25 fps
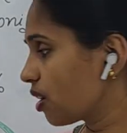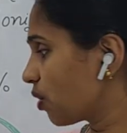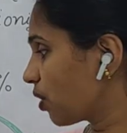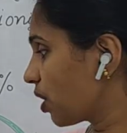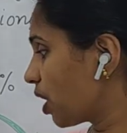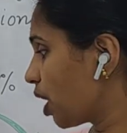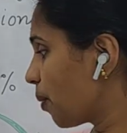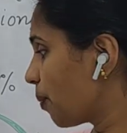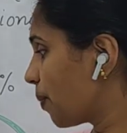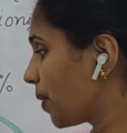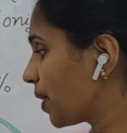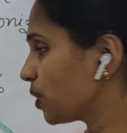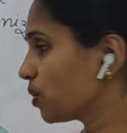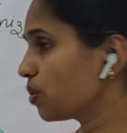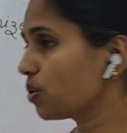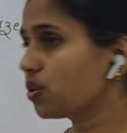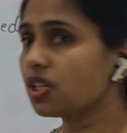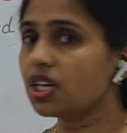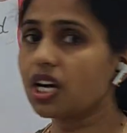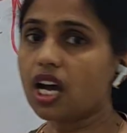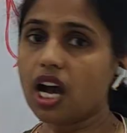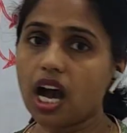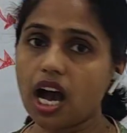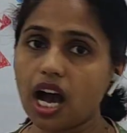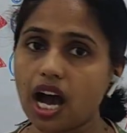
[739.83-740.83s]
Okay, so
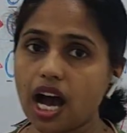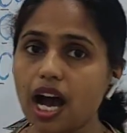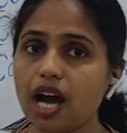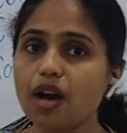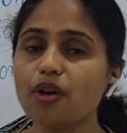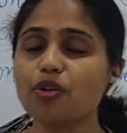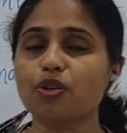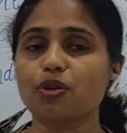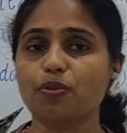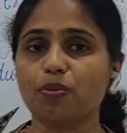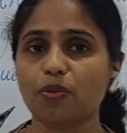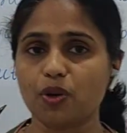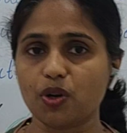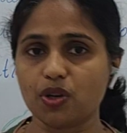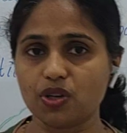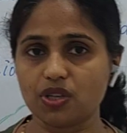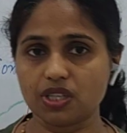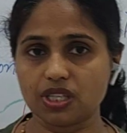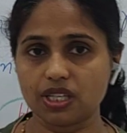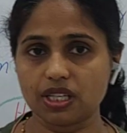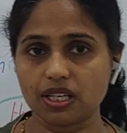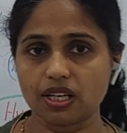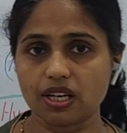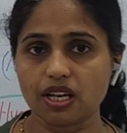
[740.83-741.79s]
that's point.